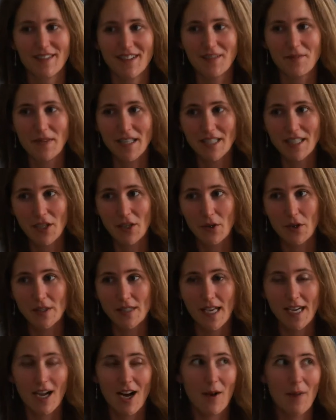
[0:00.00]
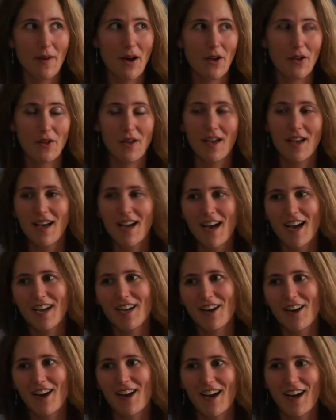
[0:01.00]
Too. And me too, because I got my
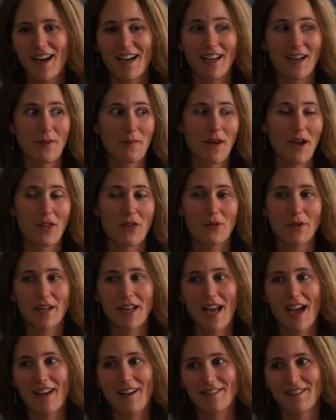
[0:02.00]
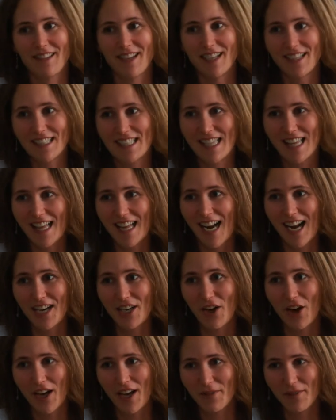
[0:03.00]
3.5 things that I
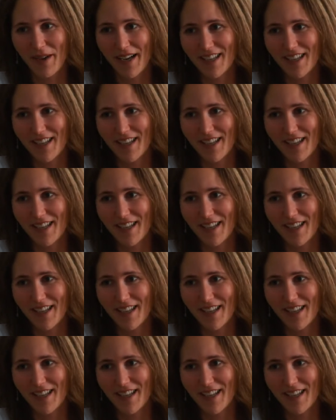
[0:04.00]
know how to make.